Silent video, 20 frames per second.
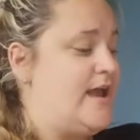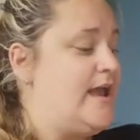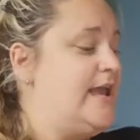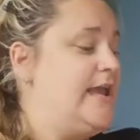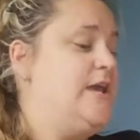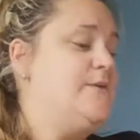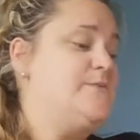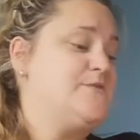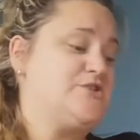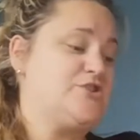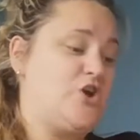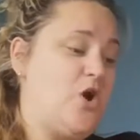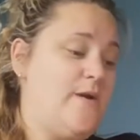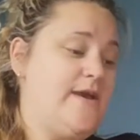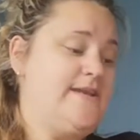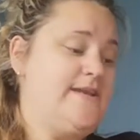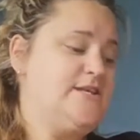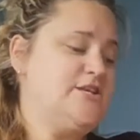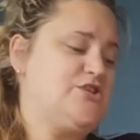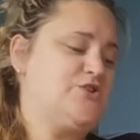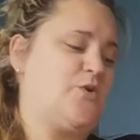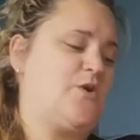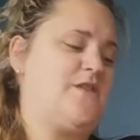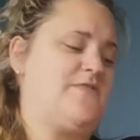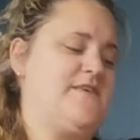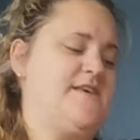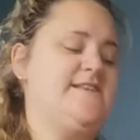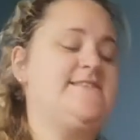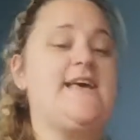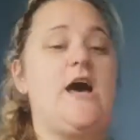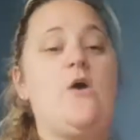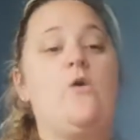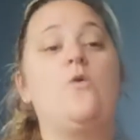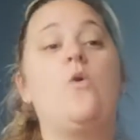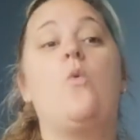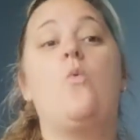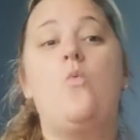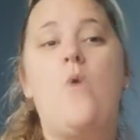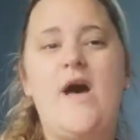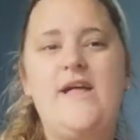He was going to sort this out
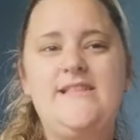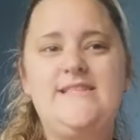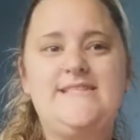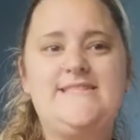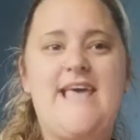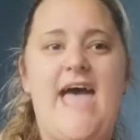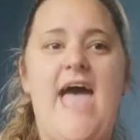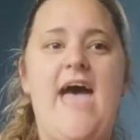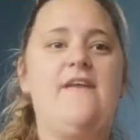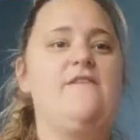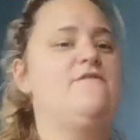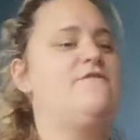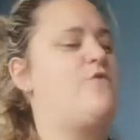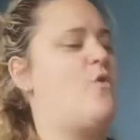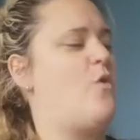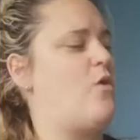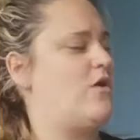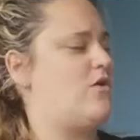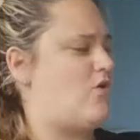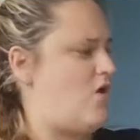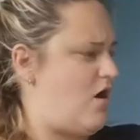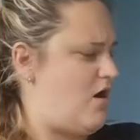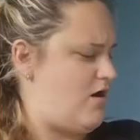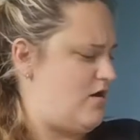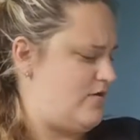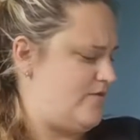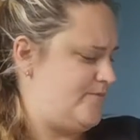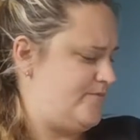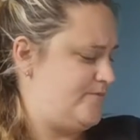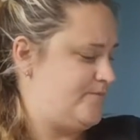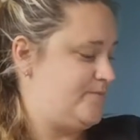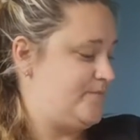once and for all.